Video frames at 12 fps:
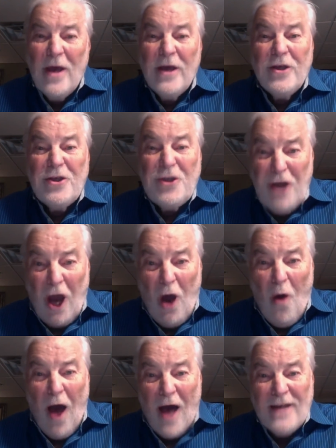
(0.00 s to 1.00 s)

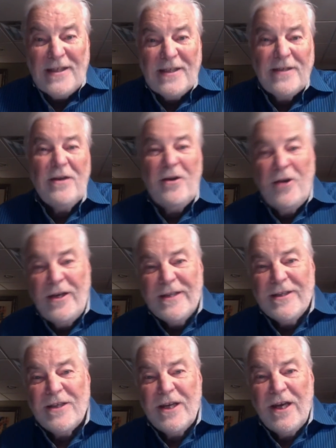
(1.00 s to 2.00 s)
Show us the
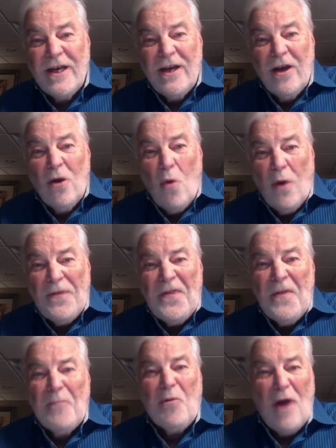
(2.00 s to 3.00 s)
goods.
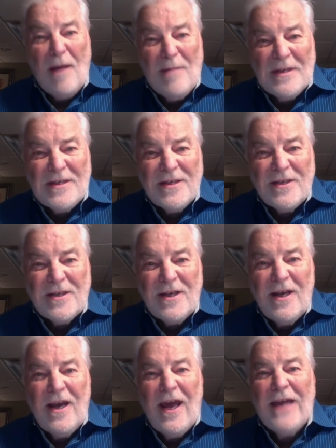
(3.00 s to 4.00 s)
Quit the promises
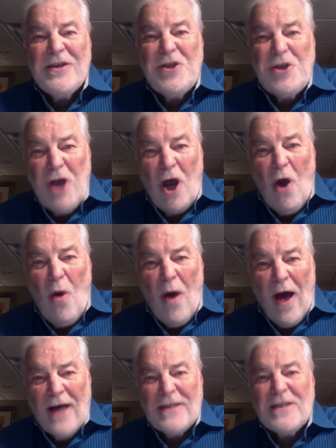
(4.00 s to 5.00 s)
and show
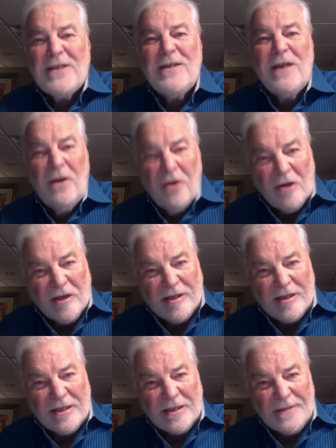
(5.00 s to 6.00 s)
us the
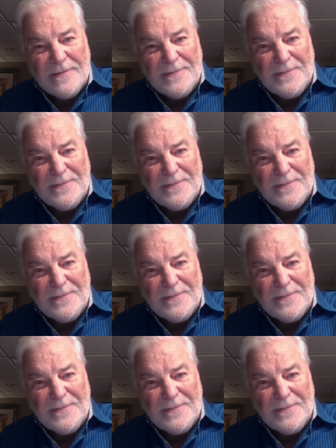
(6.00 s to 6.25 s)
goods.